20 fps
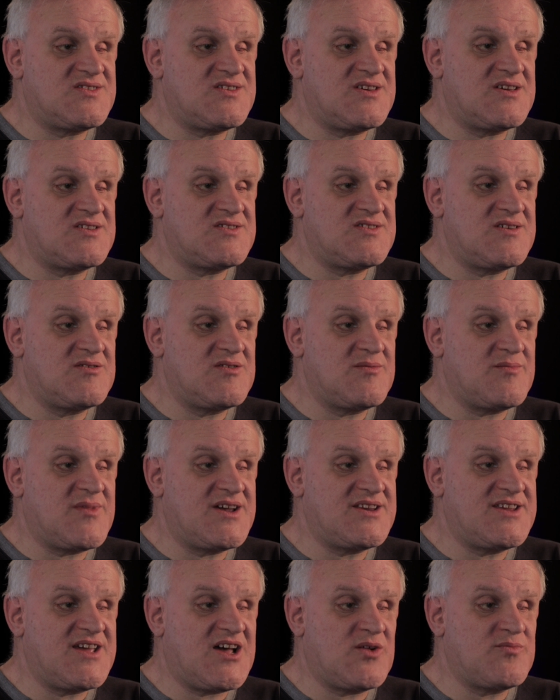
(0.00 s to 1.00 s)
seem to
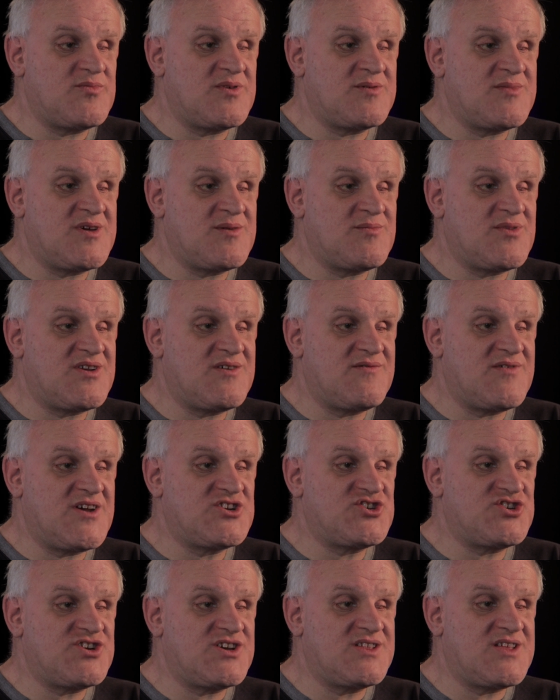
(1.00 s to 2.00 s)
mind helping me, but
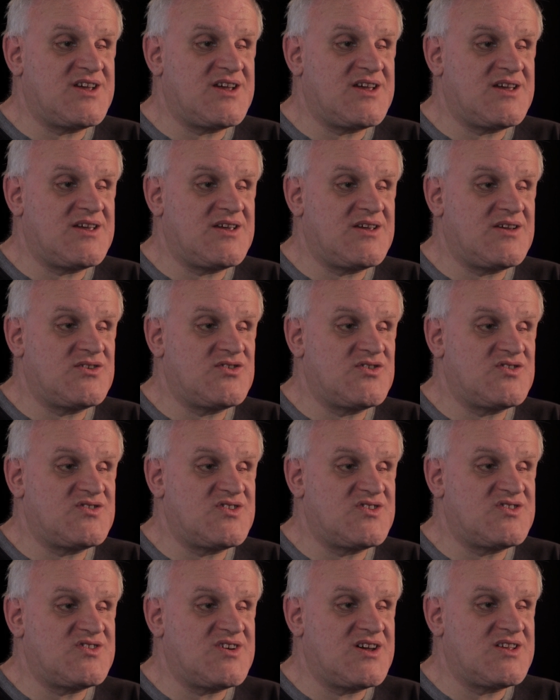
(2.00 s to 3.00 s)
eventually they just
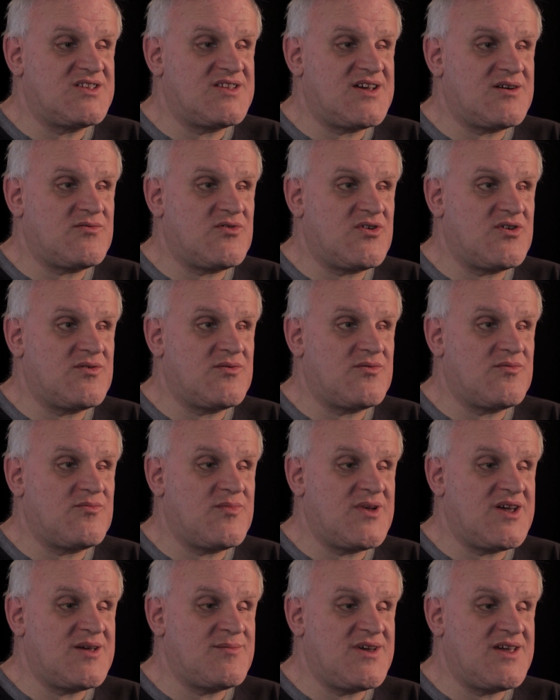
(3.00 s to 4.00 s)
decided that, well,
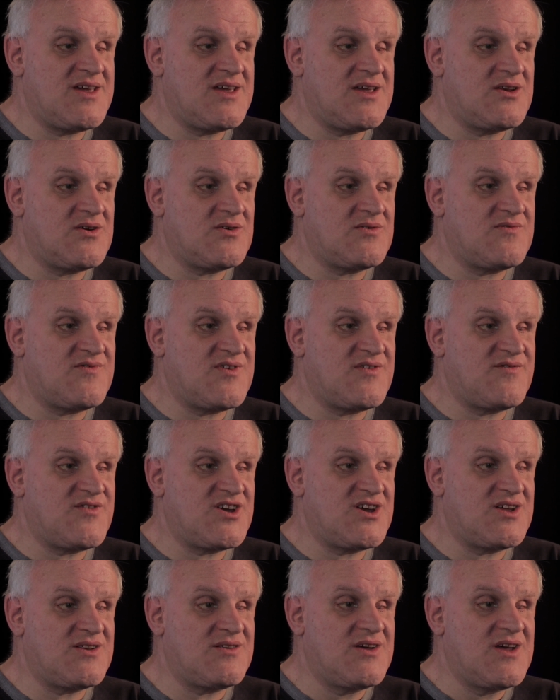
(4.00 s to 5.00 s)
maybe, if
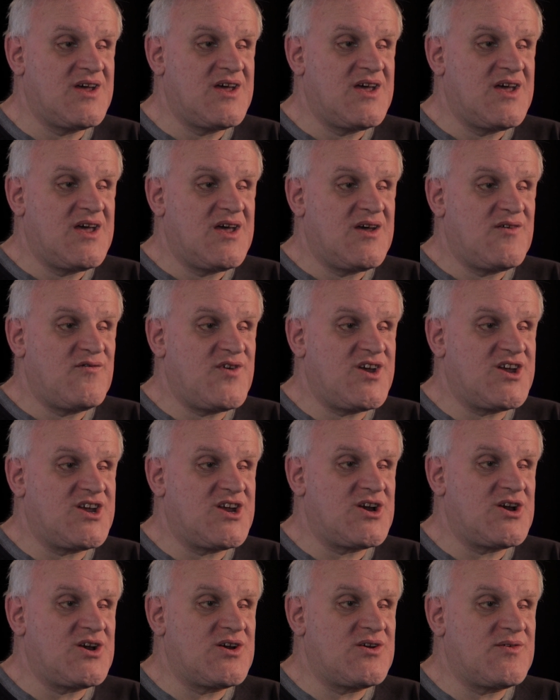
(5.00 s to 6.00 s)
you can
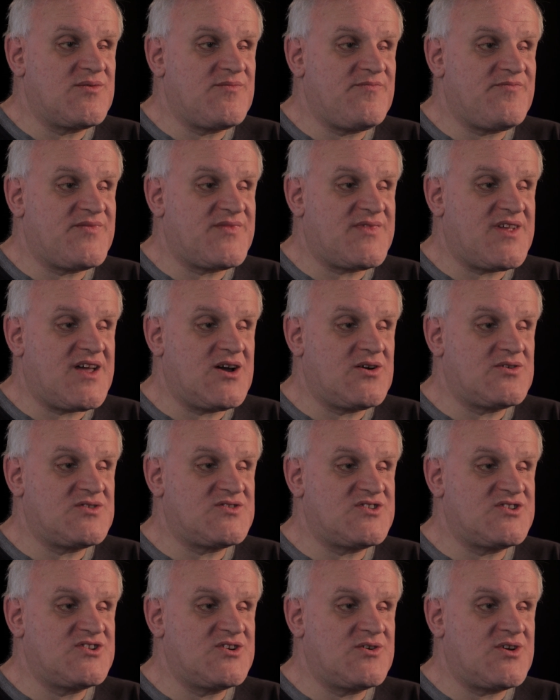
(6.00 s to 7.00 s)
figure
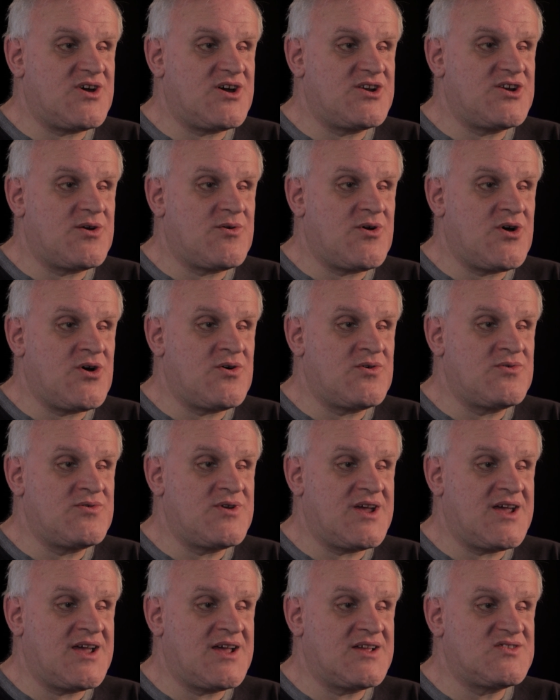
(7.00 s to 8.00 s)
out to do it on your
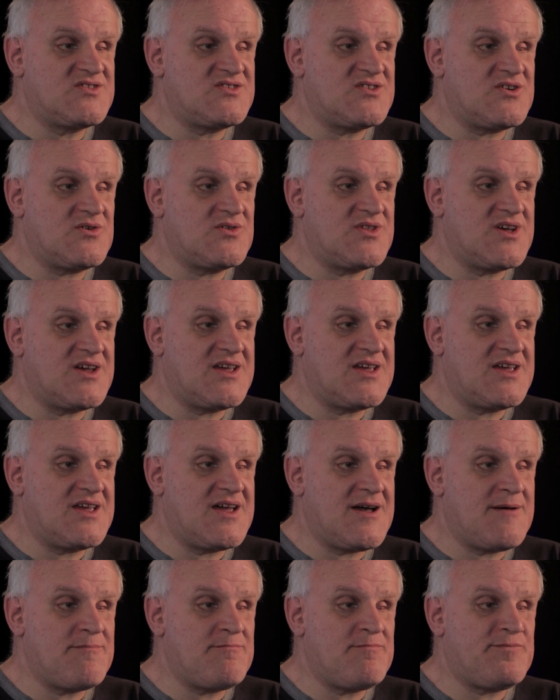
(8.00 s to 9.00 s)
own. And so they,
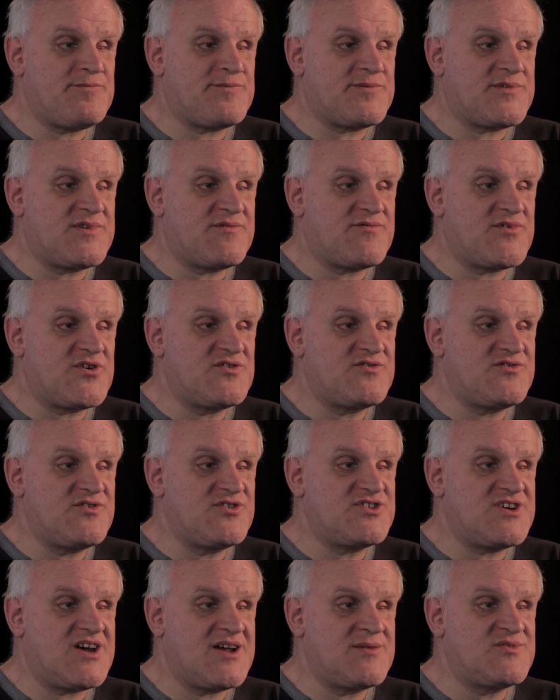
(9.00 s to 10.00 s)
the first
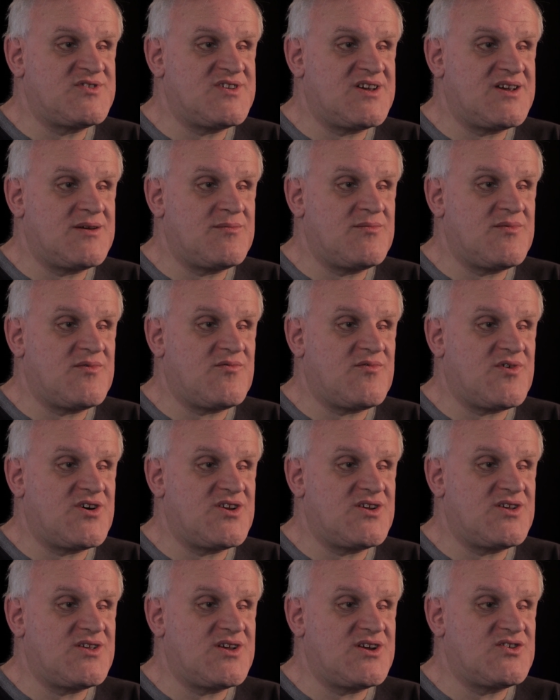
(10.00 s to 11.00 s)
few times they
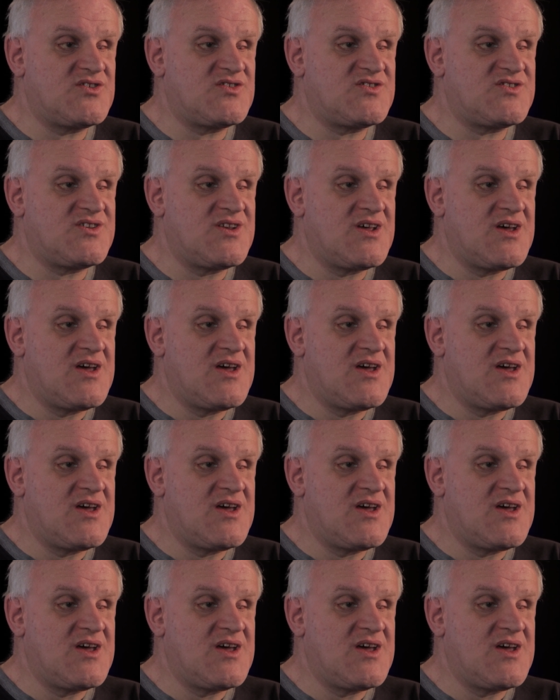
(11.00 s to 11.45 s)
just